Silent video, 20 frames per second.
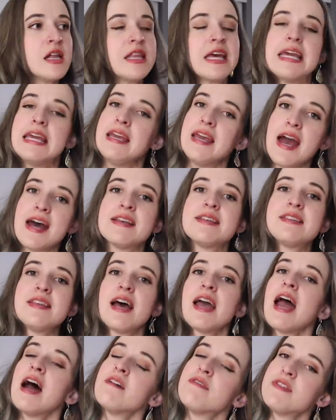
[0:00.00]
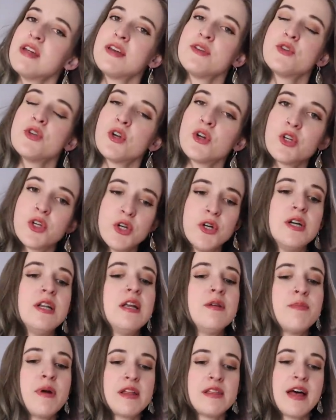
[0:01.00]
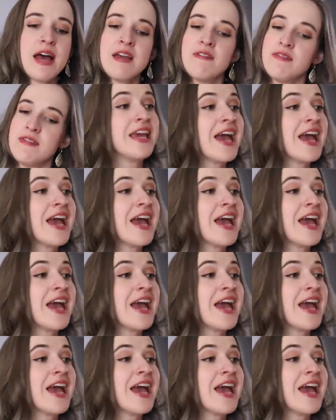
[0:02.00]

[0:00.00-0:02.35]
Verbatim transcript: like, yes, I have things that are good in my life.